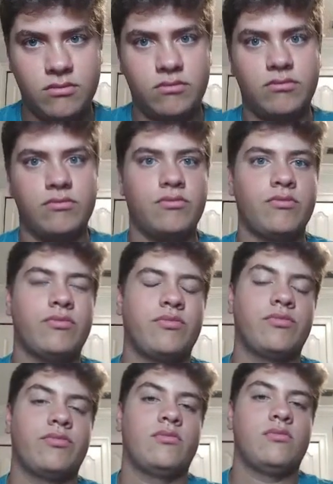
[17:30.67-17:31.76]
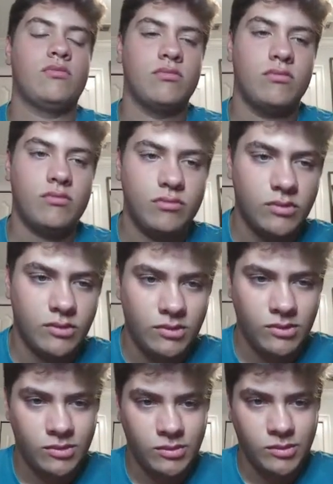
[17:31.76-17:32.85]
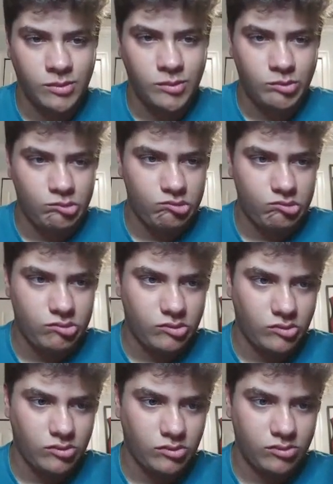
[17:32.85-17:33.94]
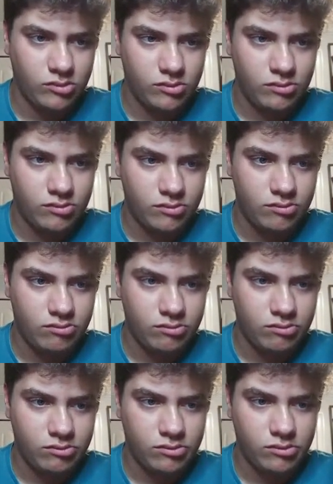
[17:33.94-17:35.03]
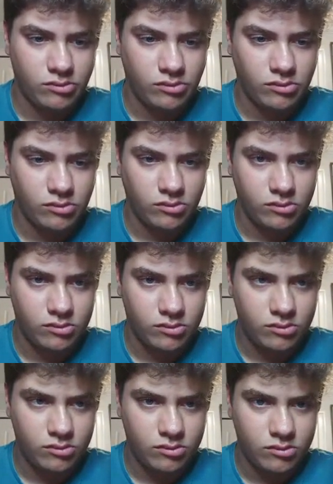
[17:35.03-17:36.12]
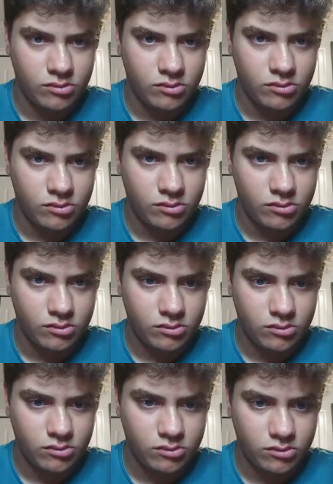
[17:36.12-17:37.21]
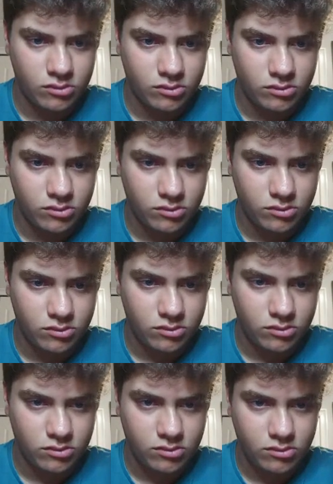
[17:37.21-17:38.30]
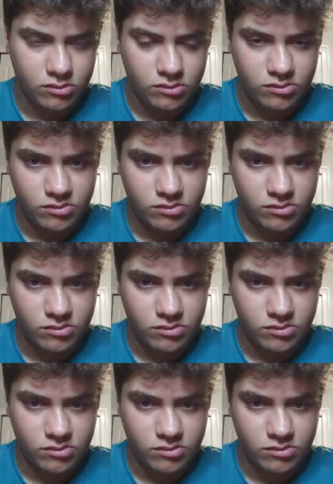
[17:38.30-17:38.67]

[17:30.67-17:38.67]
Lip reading: [no speech]